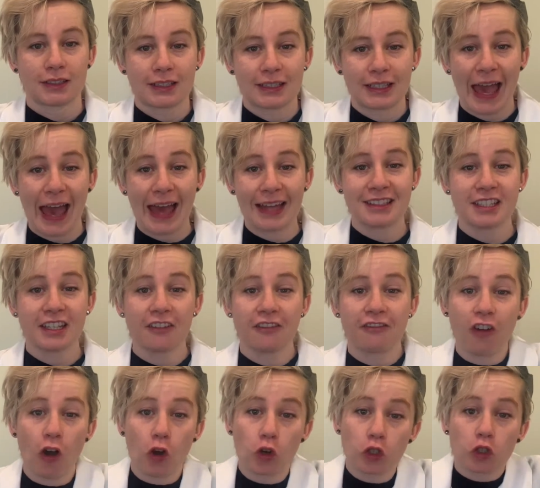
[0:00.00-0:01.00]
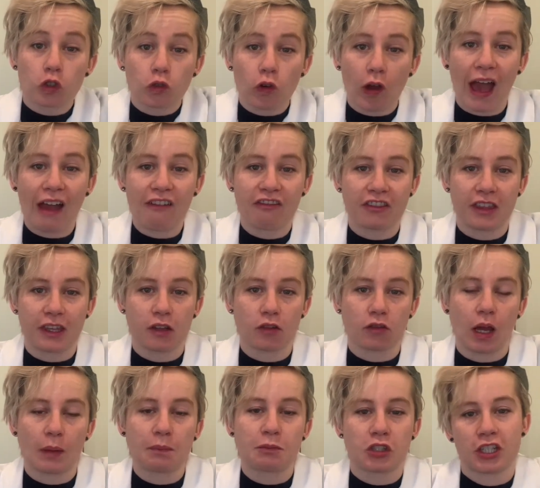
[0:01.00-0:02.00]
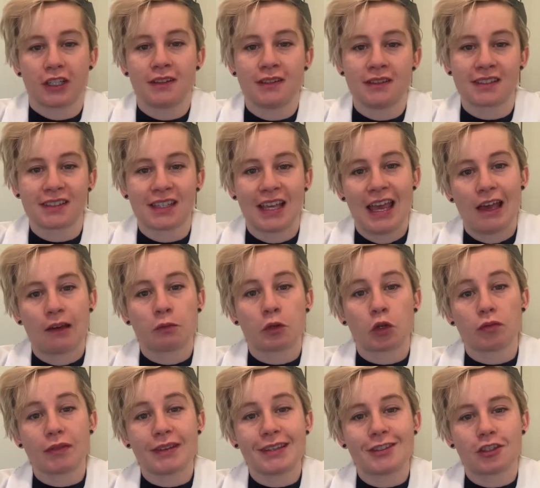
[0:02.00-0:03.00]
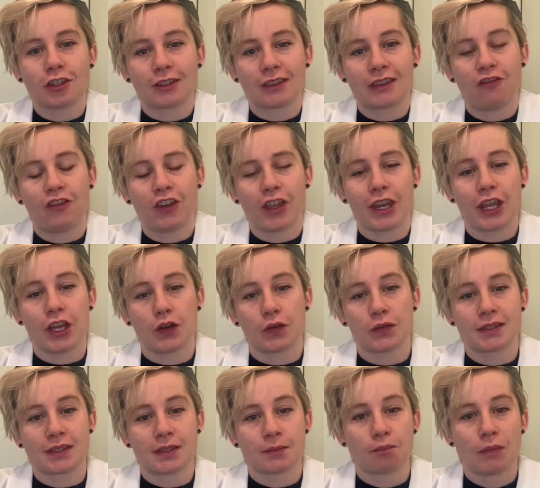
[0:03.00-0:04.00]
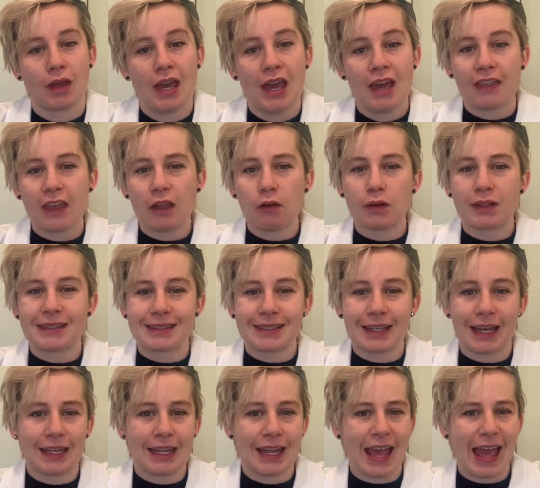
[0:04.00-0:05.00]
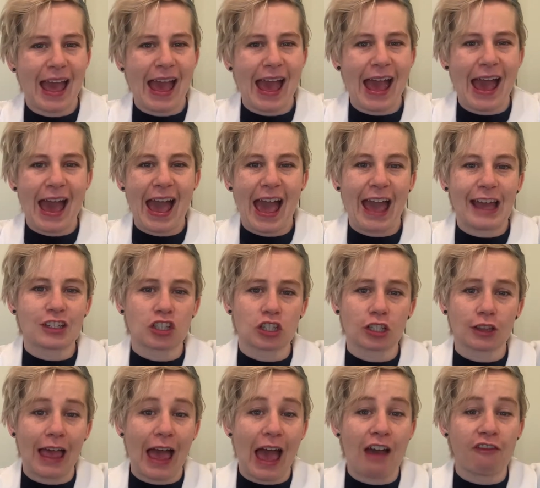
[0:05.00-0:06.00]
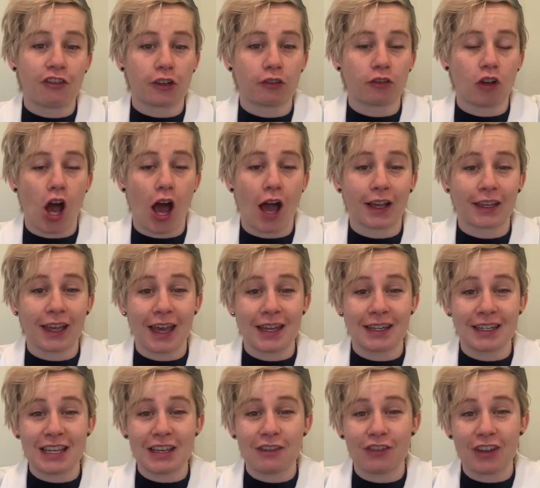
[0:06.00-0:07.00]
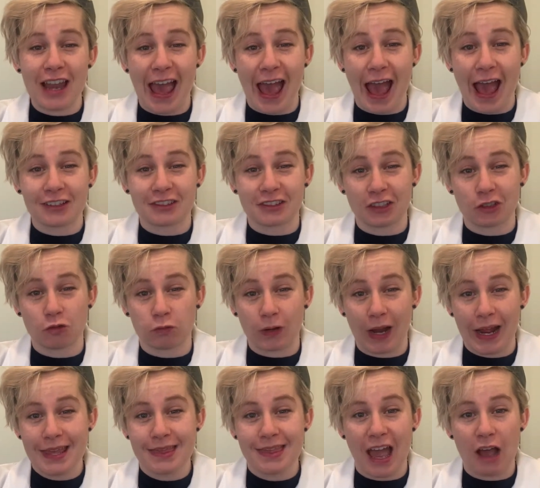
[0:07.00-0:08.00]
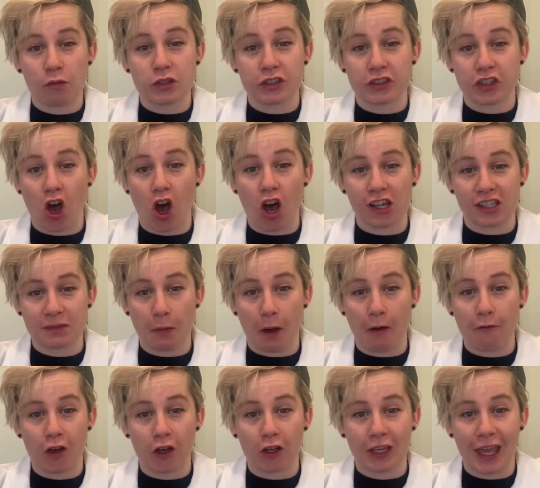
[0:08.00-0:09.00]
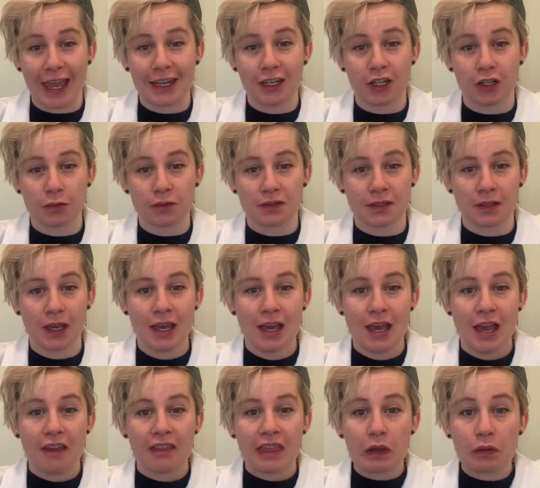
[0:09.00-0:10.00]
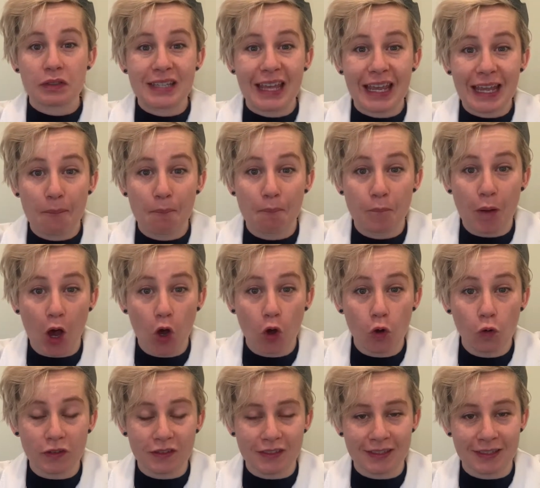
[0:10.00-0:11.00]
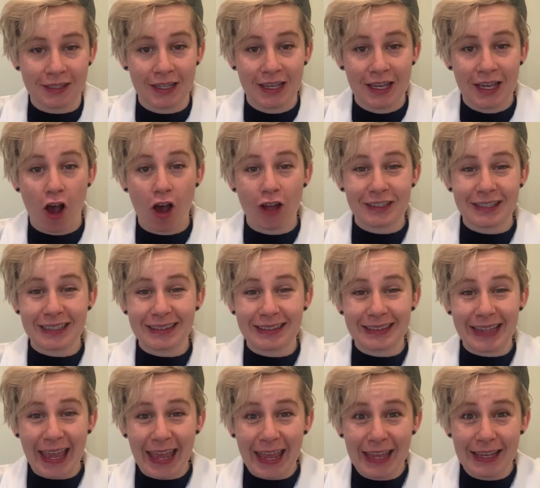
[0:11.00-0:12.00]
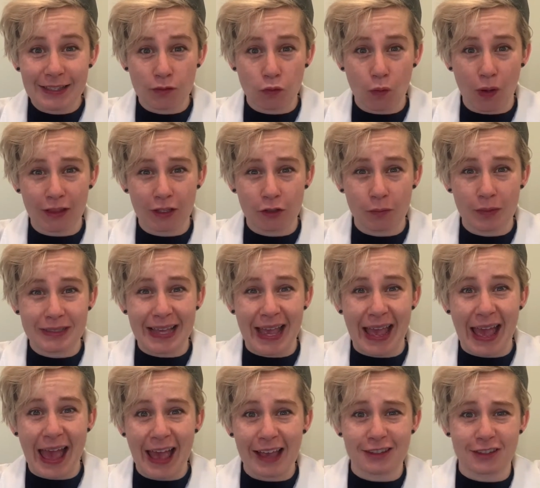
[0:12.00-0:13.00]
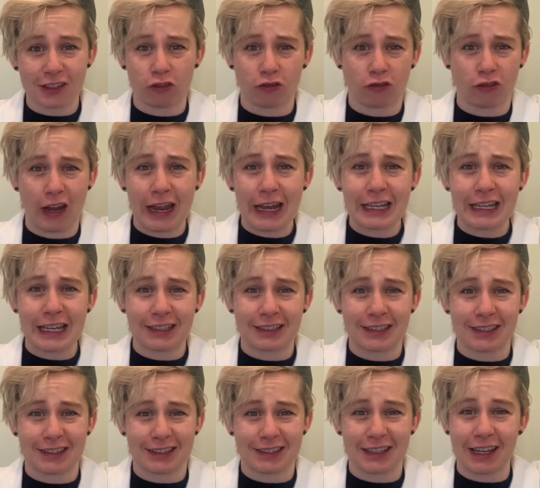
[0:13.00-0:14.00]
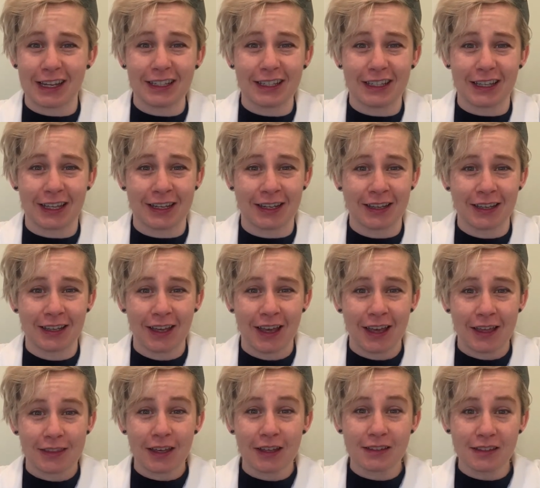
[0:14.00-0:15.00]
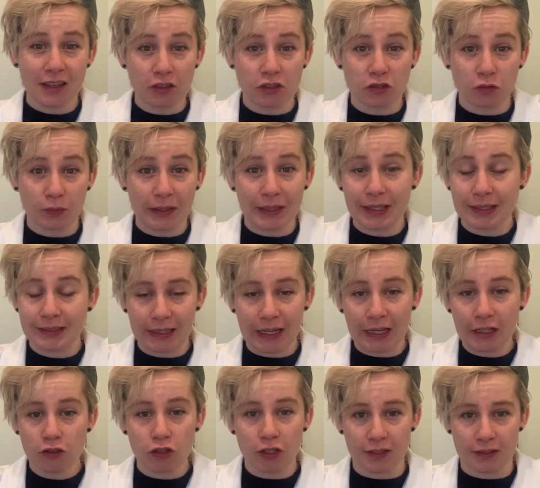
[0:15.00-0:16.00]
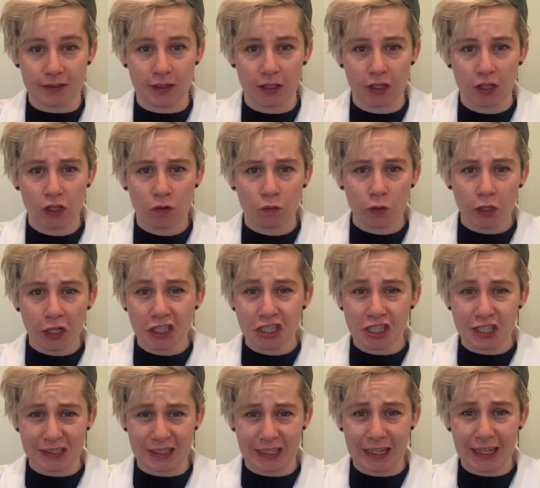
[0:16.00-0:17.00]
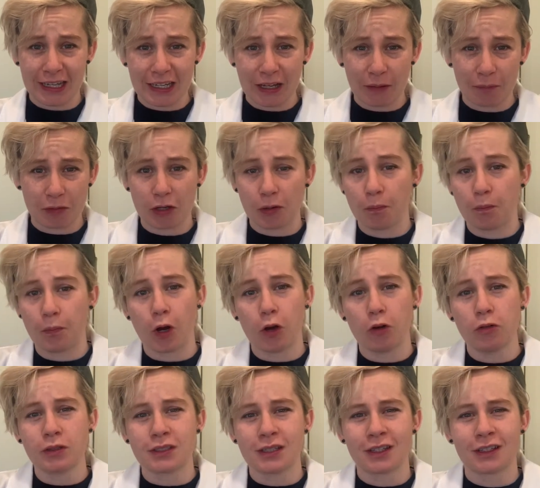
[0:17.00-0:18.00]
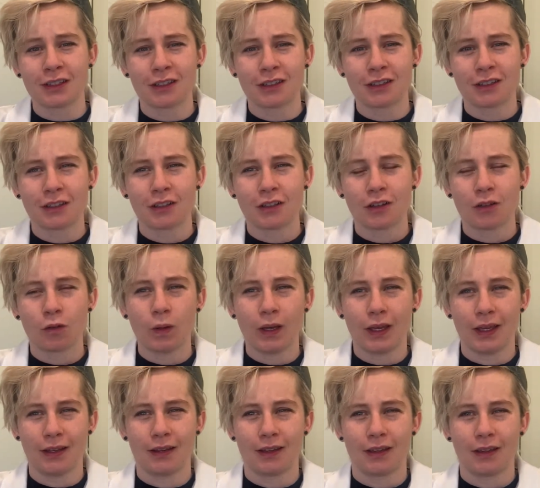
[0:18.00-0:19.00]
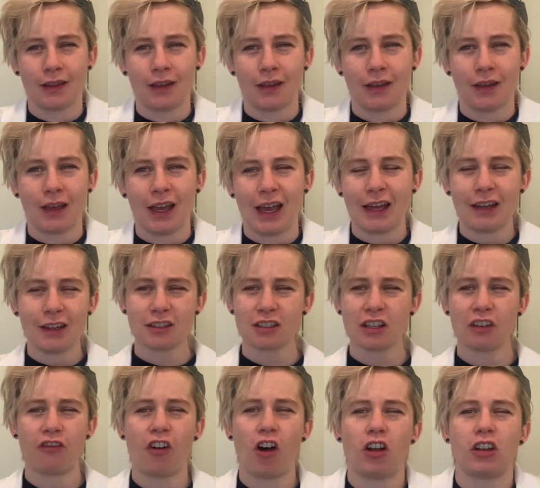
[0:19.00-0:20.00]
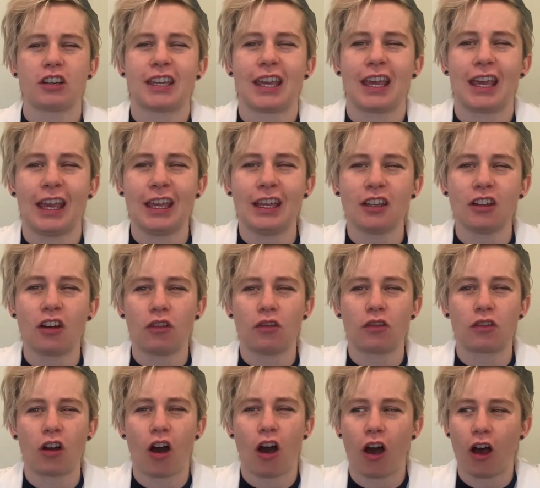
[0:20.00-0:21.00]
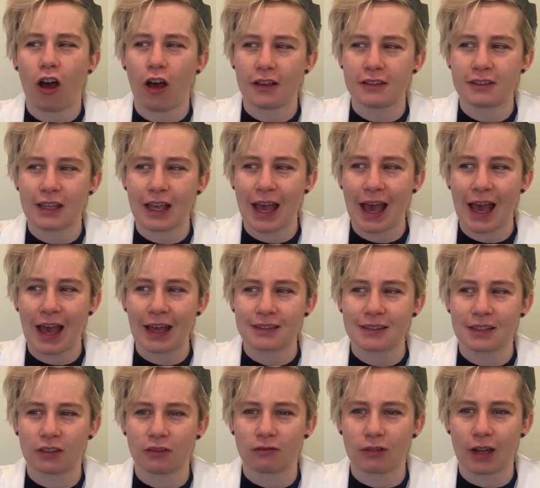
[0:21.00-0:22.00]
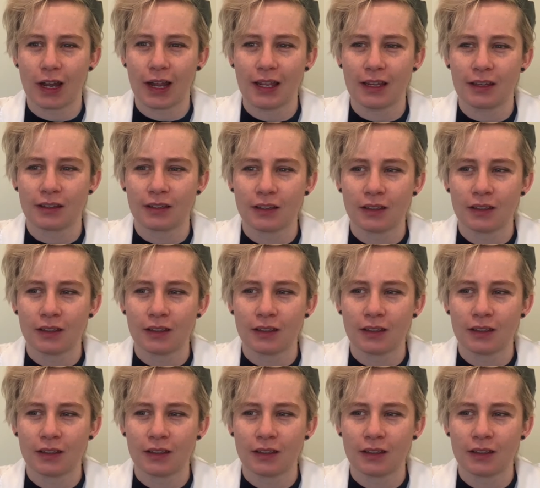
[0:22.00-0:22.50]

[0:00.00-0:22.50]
Katia photographed the eruptions and Maurice took the videos. They would study ash, lava rock, and even acid rain that was caused by volcanoes. They would take boats onto lakes while it was acid raining to study it. That sounds really dangerous. Wouldn't it just eat up your boat? Wait, how does a volcano cause acid rain?